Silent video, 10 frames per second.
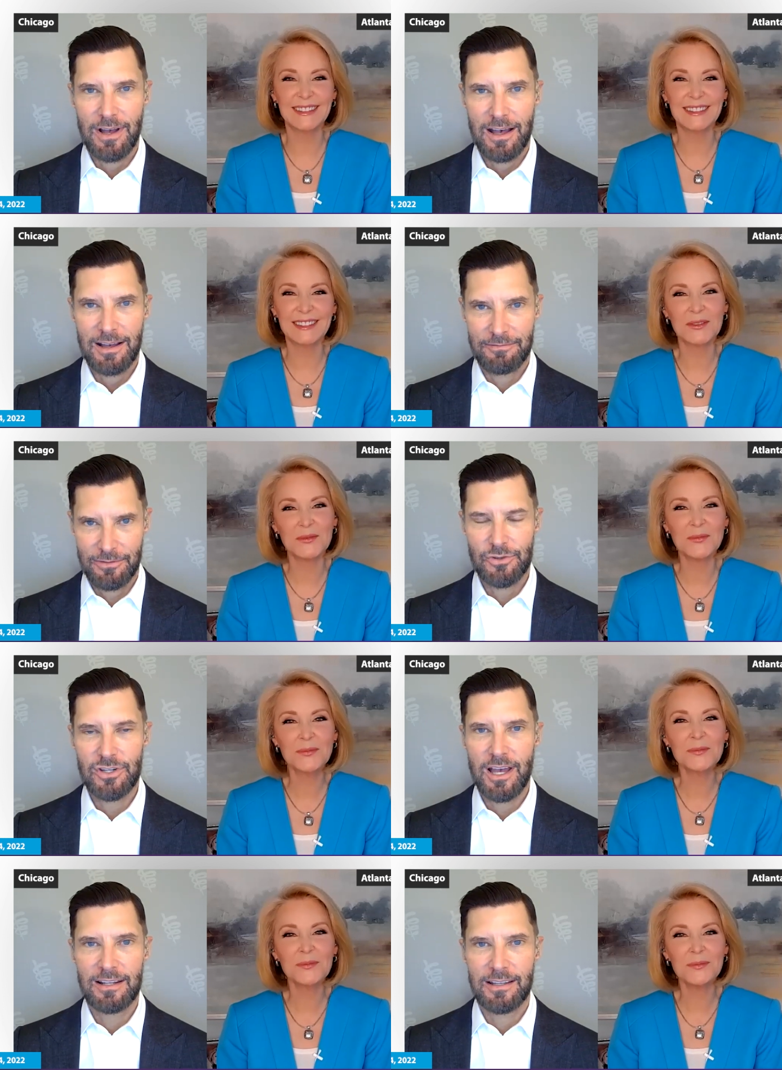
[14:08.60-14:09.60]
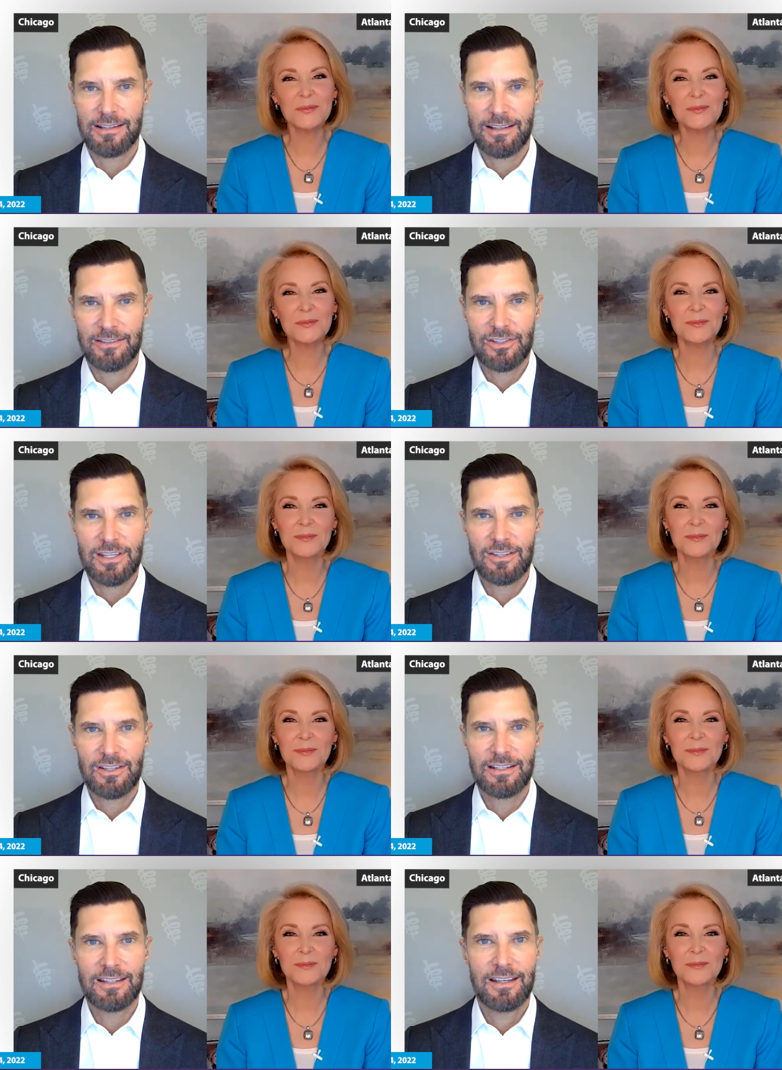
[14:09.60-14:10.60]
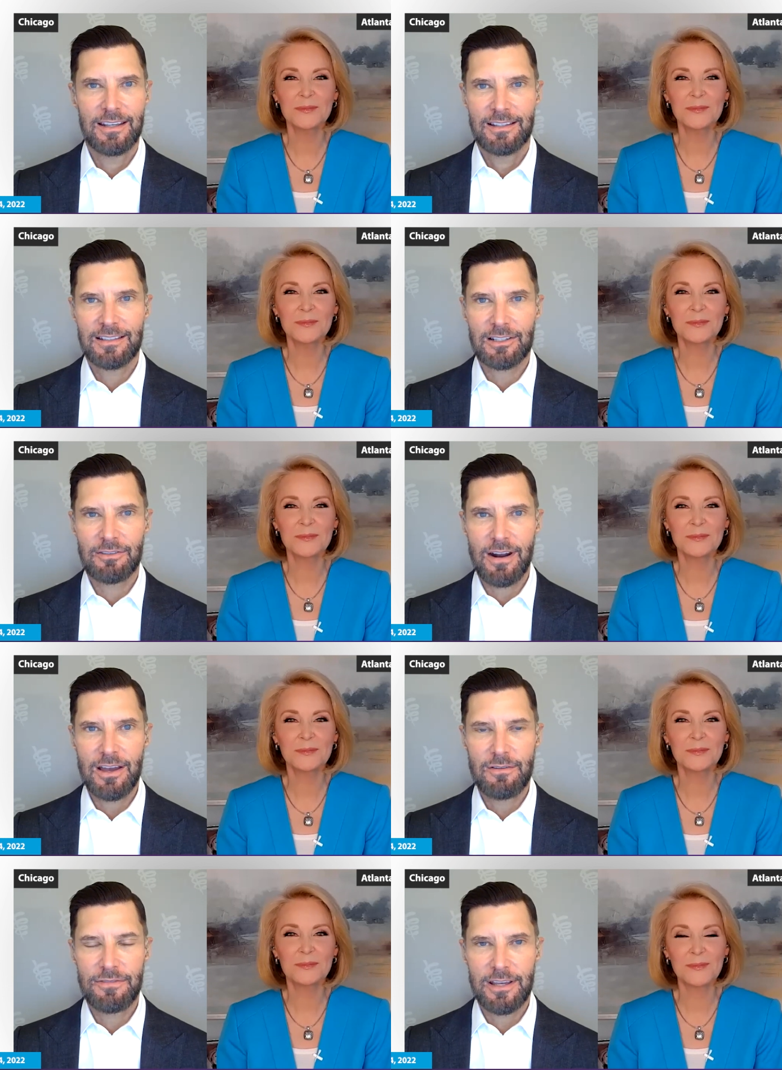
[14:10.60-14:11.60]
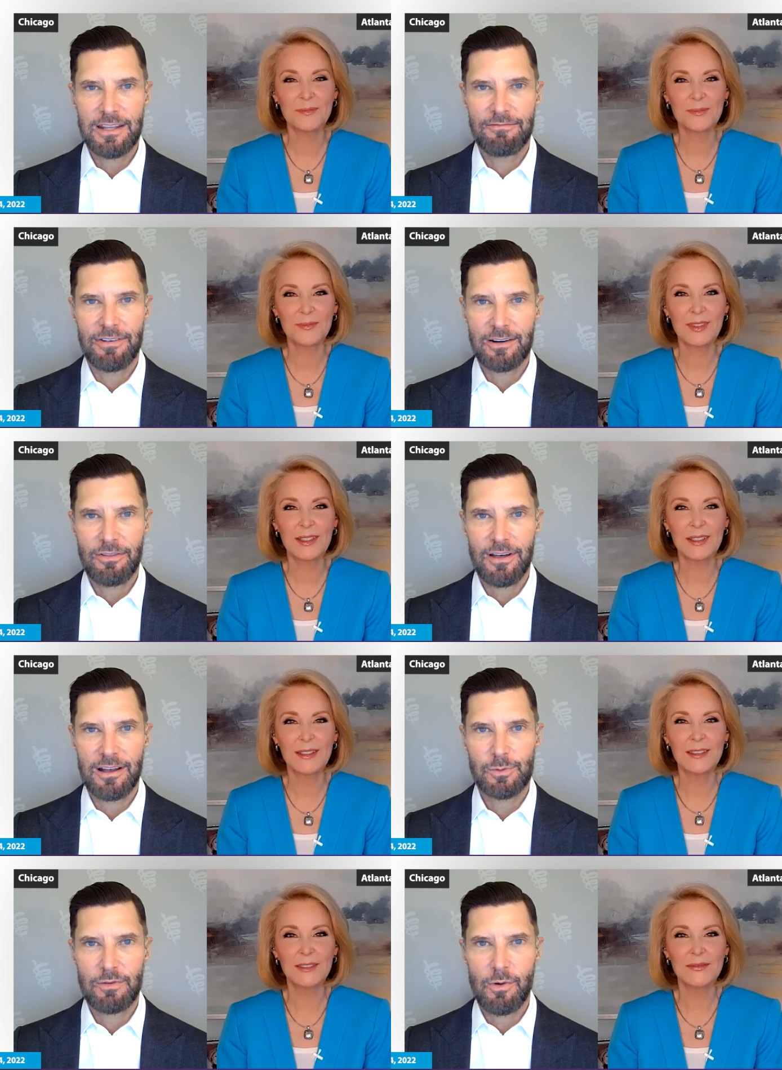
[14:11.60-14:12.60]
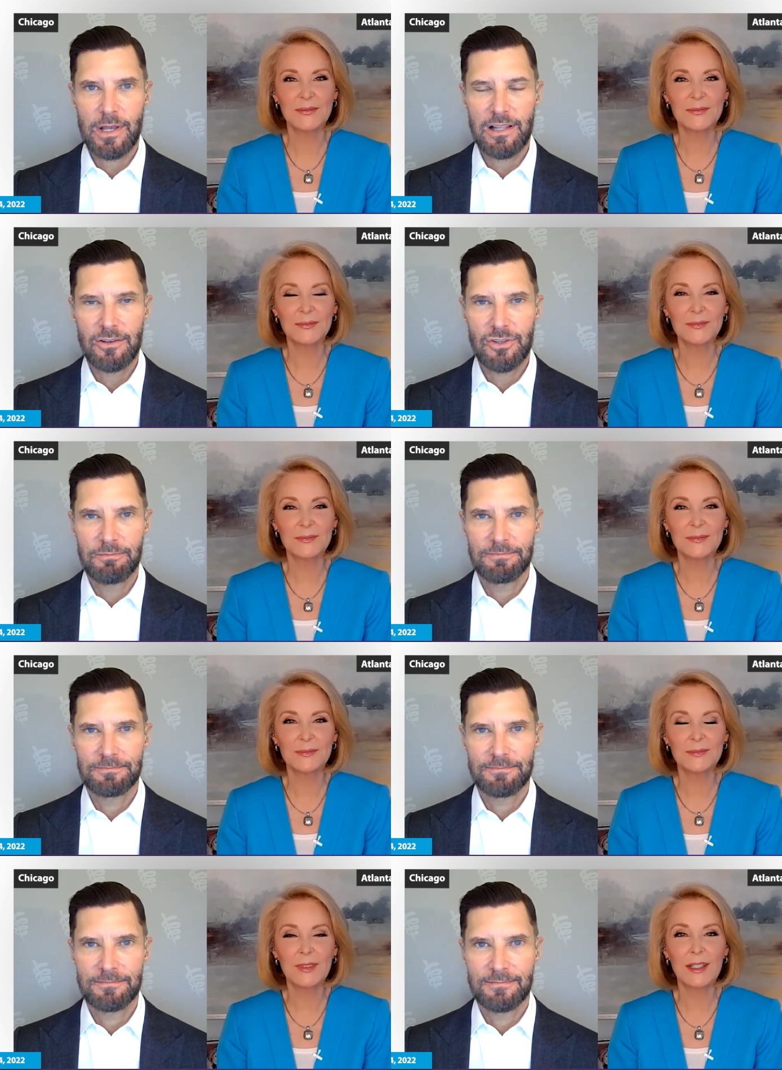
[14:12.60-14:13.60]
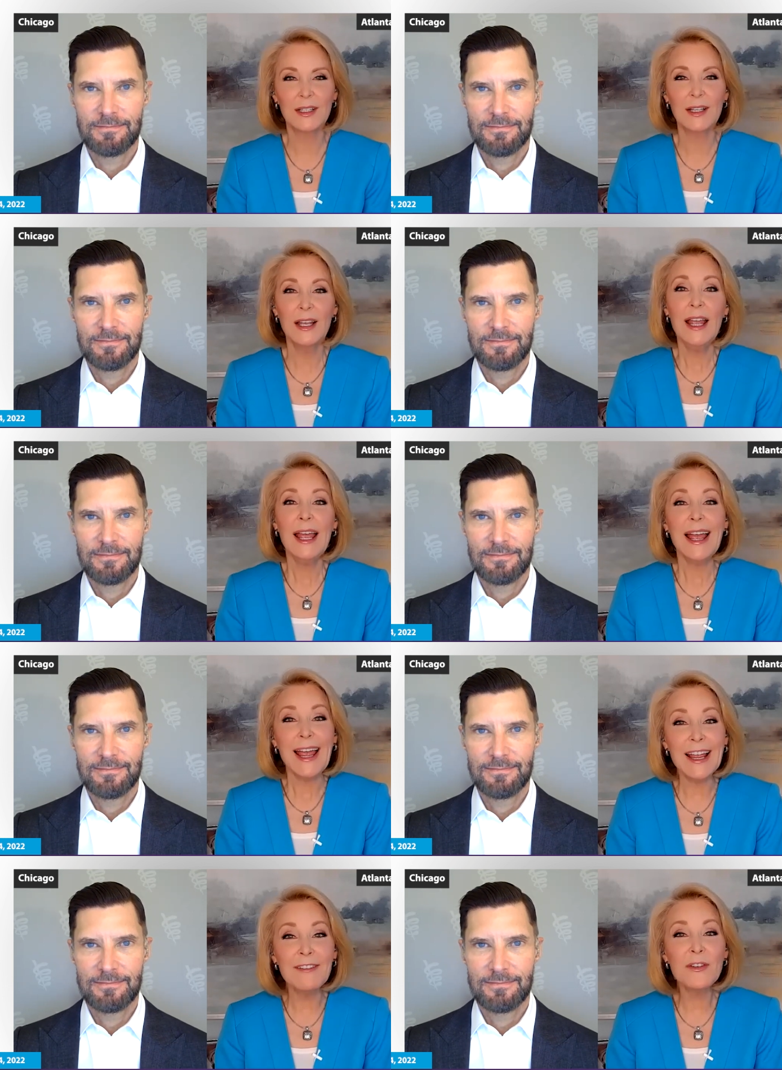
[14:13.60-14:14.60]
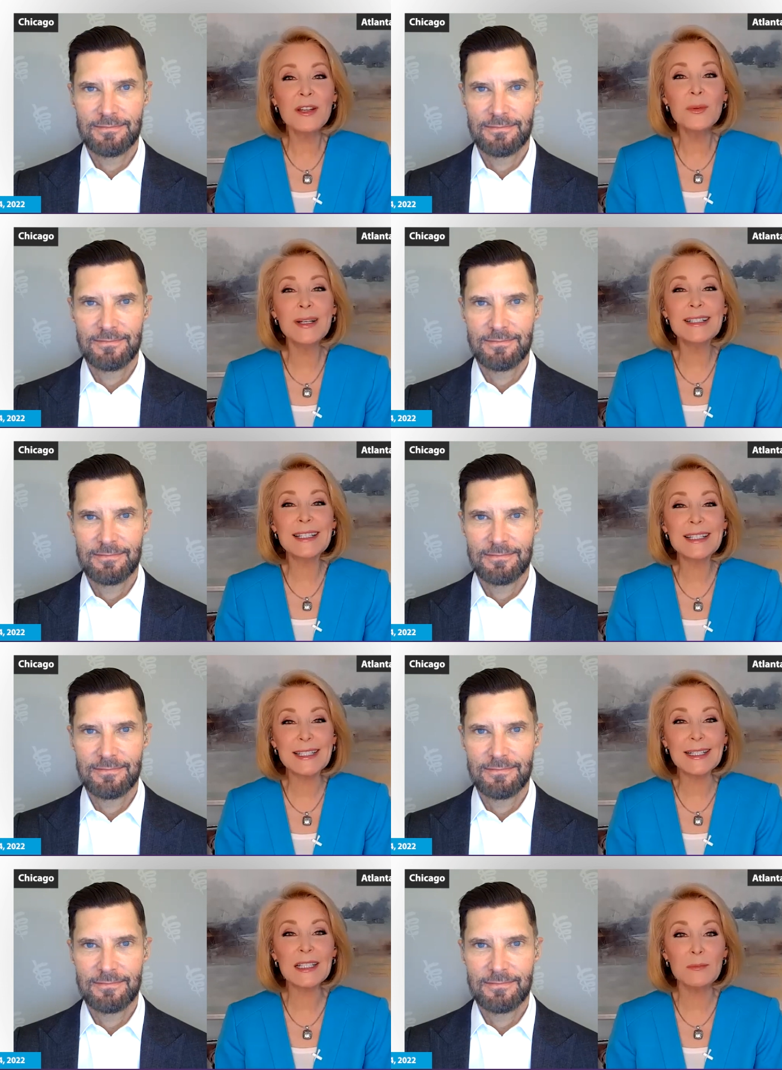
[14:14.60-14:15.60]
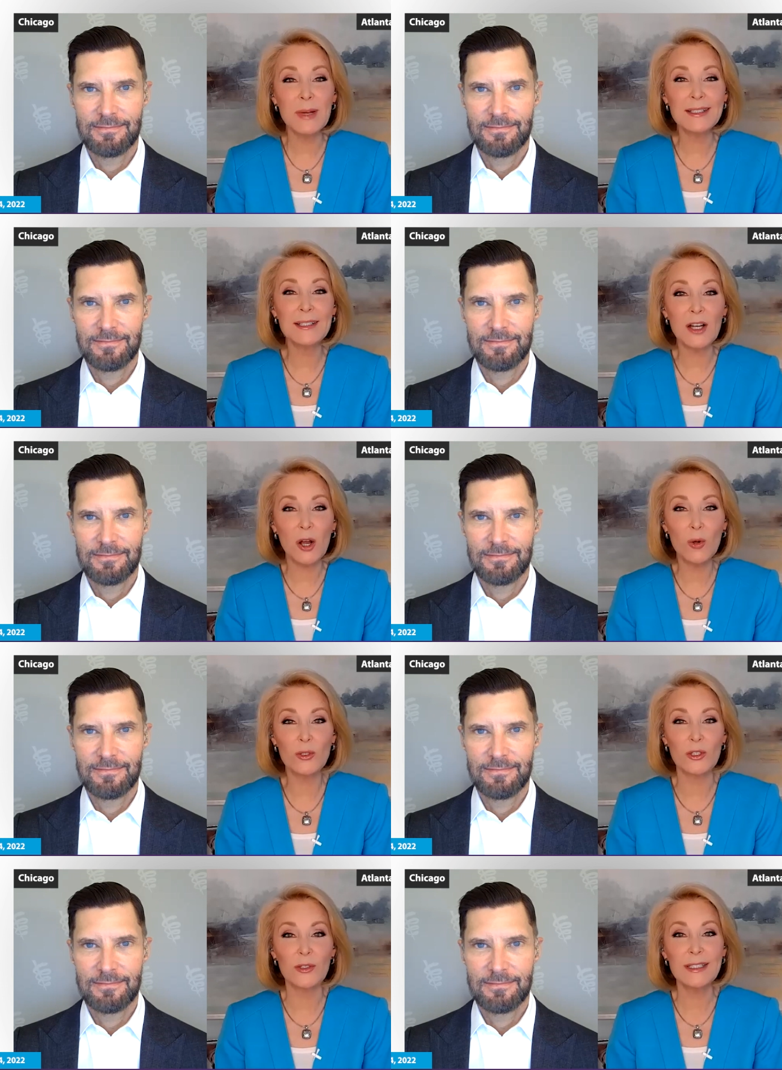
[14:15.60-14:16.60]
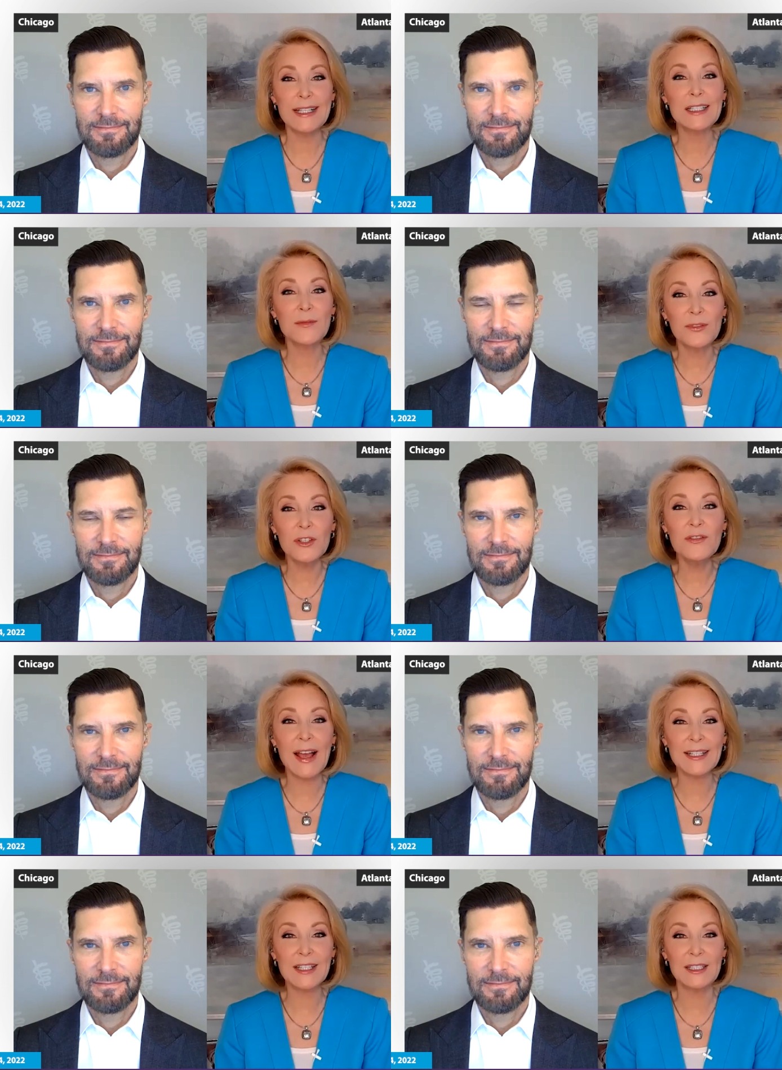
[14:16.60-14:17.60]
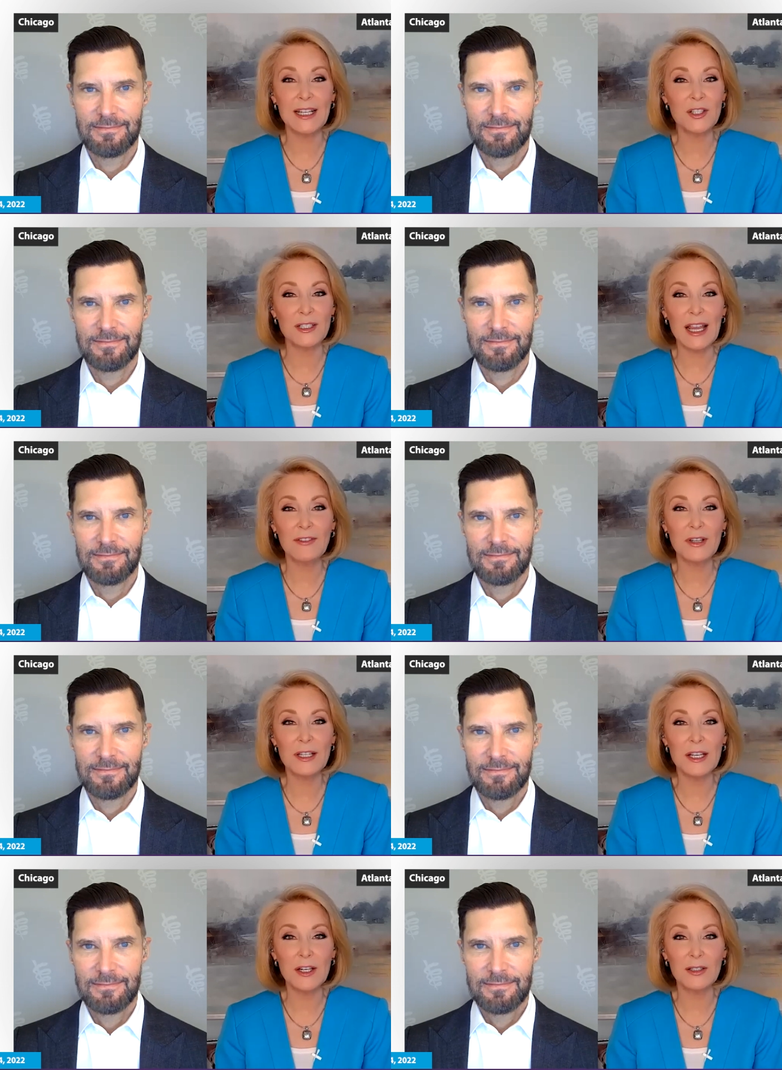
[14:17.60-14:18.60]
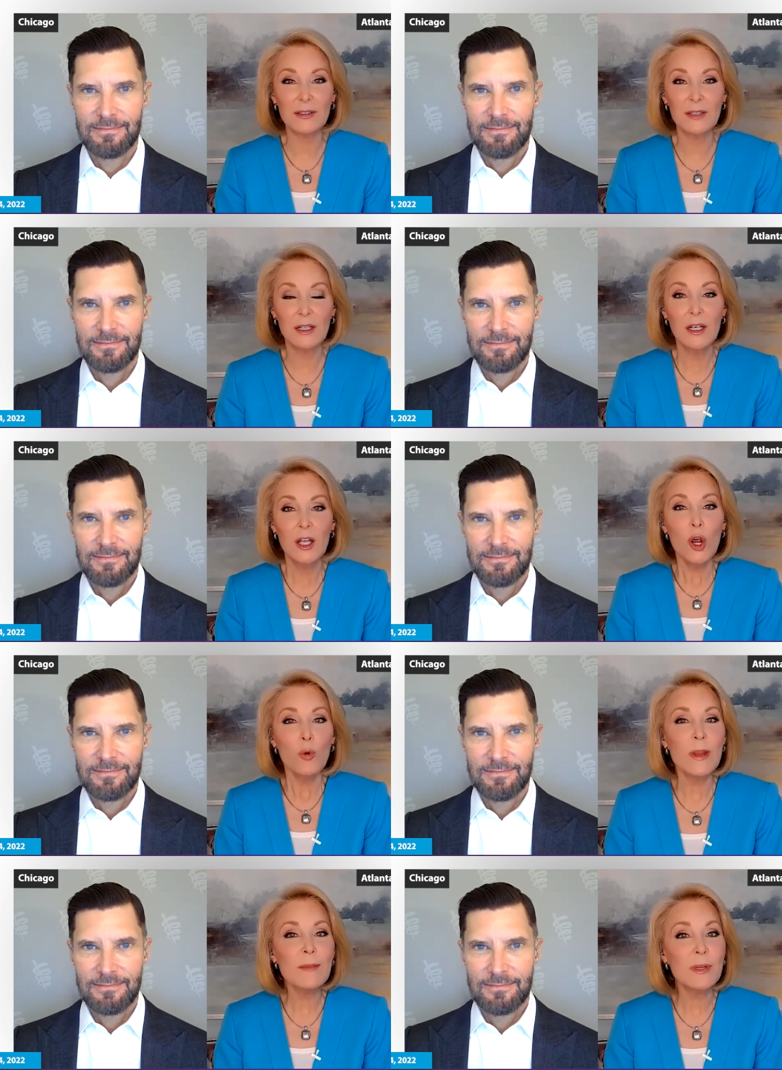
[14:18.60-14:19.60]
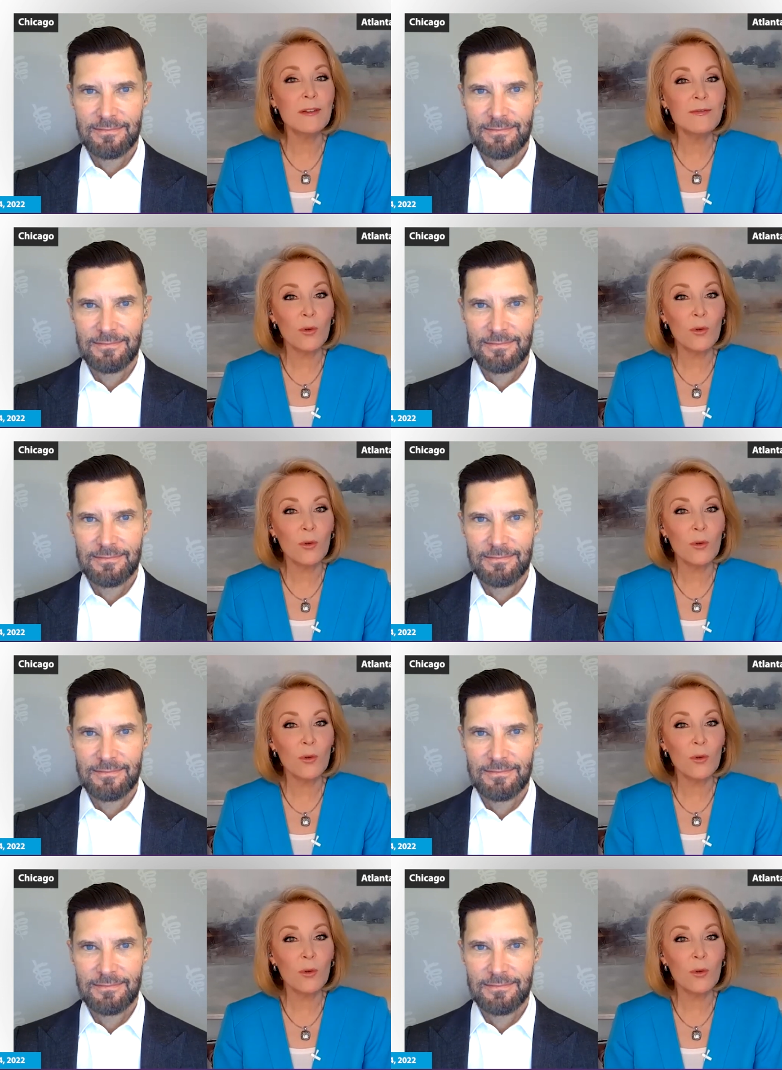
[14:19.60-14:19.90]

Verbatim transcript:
Speaker 1: uh, flu shot and the season. Dr. Fryhofer, any final thoughts before we close?
Speaker 2: Everyone six months and older needs flu vaccination every year. We've been